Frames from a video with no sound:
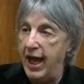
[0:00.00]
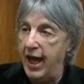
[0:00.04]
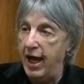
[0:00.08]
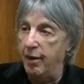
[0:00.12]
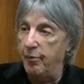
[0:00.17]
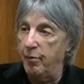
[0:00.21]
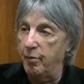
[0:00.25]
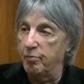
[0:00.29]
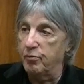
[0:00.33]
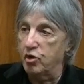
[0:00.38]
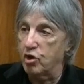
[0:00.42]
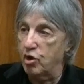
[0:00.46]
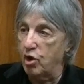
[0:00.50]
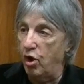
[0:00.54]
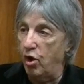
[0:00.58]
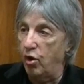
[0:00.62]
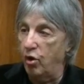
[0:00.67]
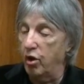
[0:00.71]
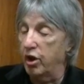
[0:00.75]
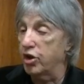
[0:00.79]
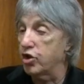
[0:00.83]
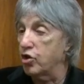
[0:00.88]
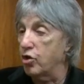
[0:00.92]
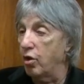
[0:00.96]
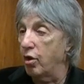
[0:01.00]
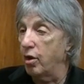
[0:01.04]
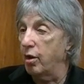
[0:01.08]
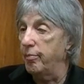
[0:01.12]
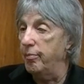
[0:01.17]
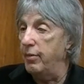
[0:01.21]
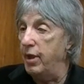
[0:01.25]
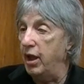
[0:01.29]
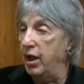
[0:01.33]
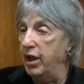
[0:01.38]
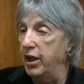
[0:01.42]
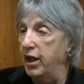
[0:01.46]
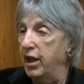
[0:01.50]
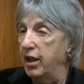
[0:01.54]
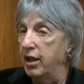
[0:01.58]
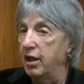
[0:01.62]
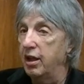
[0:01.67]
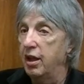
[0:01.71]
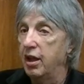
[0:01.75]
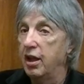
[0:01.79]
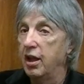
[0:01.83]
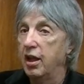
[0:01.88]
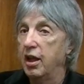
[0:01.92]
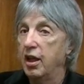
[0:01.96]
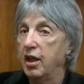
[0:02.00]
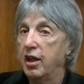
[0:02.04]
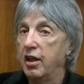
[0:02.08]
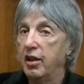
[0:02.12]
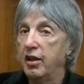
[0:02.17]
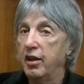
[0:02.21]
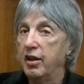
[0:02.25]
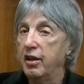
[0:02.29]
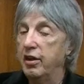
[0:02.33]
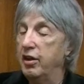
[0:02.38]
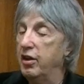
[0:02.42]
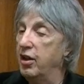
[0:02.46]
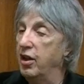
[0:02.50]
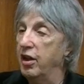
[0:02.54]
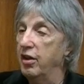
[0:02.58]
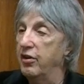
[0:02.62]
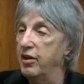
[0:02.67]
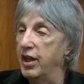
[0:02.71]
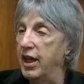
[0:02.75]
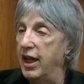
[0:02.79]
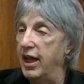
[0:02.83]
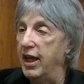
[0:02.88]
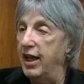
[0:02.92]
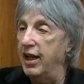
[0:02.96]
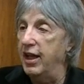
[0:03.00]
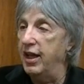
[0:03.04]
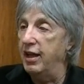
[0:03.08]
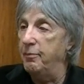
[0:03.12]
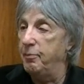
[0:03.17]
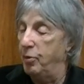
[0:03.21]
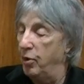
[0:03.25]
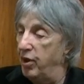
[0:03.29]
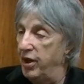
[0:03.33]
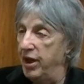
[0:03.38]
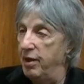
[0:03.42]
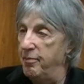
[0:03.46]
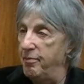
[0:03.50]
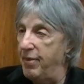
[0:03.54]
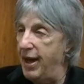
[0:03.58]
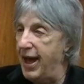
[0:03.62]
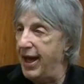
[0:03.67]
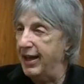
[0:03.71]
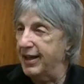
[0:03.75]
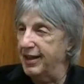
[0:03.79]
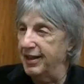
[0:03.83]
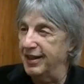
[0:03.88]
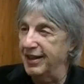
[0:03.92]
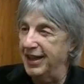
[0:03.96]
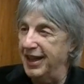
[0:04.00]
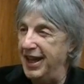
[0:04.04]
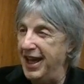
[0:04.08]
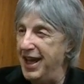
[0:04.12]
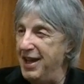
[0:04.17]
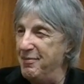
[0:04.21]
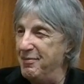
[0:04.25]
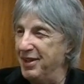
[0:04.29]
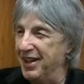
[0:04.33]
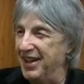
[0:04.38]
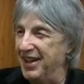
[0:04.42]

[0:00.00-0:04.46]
album sold, it sold a million they put him back in the game